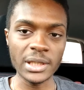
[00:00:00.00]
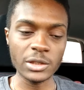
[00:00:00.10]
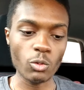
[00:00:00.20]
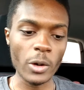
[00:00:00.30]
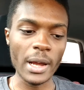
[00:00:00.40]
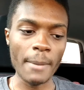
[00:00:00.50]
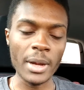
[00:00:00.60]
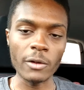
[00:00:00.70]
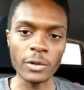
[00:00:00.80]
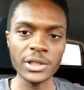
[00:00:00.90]
discs were a
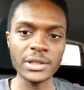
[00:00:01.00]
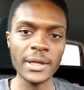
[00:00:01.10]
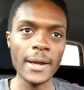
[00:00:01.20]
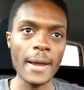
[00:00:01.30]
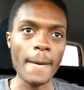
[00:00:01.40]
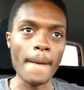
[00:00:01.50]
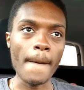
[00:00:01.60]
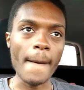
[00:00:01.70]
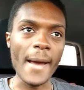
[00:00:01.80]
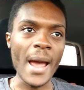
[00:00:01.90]
bit rusty.
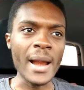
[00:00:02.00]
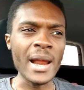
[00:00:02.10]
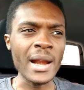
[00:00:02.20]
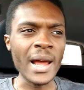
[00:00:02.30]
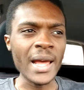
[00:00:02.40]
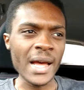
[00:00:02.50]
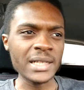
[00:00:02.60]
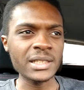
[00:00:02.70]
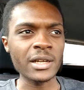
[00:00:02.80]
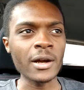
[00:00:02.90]
And then I
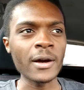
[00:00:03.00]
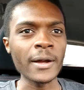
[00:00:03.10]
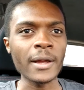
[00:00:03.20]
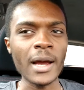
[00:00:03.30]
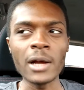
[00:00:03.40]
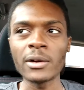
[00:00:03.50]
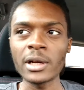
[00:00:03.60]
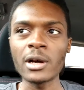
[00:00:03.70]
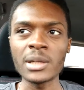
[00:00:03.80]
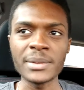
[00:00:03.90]
asked the guy how
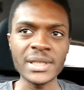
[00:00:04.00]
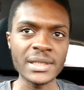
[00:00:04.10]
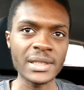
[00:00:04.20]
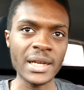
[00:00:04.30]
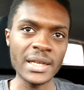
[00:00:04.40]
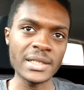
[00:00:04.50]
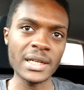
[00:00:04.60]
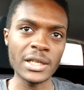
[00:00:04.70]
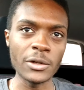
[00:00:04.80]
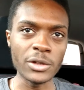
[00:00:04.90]
long the car had been sitting, and he
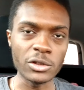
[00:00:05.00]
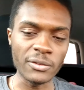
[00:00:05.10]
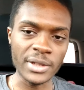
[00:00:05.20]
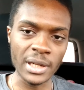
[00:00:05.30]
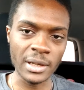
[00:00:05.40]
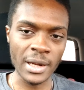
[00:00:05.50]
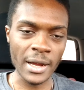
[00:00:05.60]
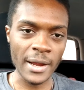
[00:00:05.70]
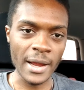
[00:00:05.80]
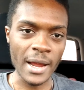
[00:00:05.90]
said he only drove it the other
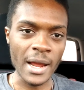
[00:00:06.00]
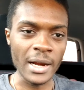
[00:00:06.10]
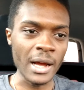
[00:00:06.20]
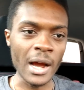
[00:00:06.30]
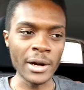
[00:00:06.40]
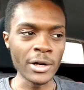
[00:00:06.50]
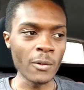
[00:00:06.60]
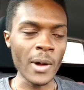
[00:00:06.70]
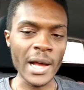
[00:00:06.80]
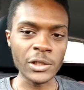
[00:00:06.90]
day. Now, I don't
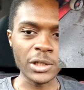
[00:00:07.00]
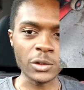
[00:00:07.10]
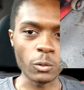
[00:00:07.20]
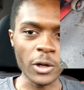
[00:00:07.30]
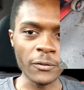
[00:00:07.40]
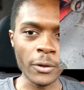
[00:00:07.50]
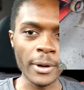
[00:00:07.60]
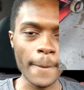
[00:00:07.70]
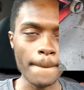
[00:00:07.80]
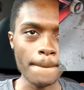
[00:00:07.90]
know why I took his word
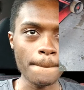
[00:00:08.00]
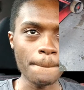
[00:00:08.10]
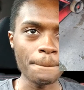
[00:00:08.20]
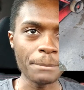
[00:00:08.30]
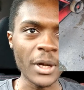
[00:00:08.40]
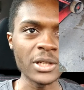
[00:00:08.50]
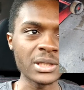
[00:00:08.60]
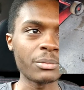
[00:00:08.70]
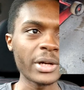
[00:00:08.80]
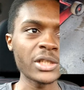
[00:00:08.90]
for it,
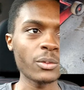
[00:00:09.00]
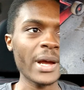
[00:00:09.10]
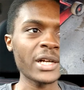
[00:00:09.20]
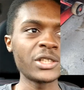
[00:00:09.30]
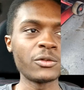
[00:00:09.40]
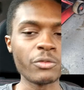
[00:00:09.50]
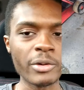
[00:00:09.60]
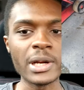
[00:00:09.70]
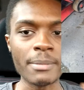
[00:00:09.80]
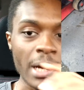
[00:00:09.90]
because the brakes were actually
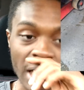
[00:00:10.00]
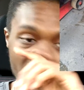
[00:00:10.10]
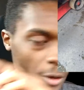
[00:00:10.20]
really bad,